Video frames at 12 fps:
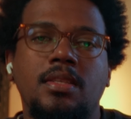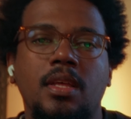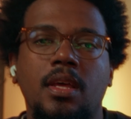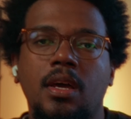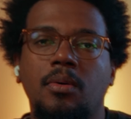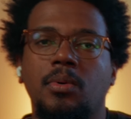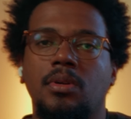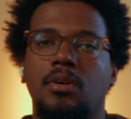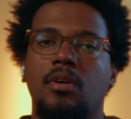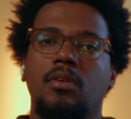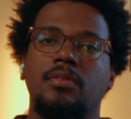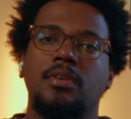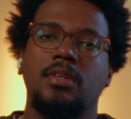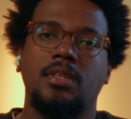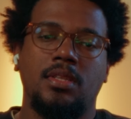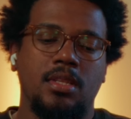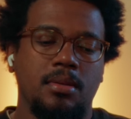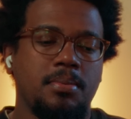thing I want to go over
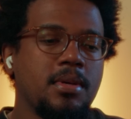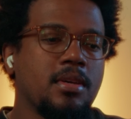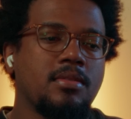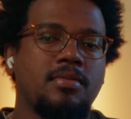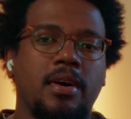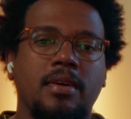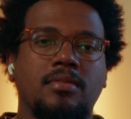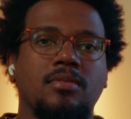is the PS5